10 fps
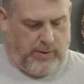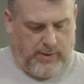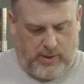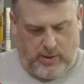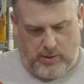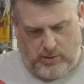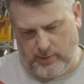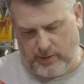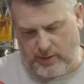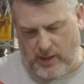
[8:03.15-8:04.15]
then
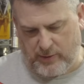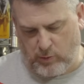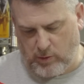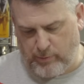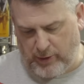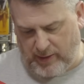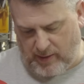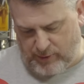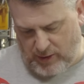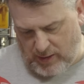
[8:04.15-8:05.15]
the sauce will bring it
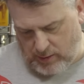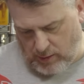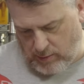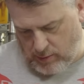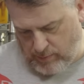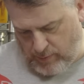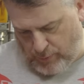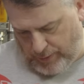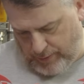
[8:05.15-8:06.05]
up just a little bit more.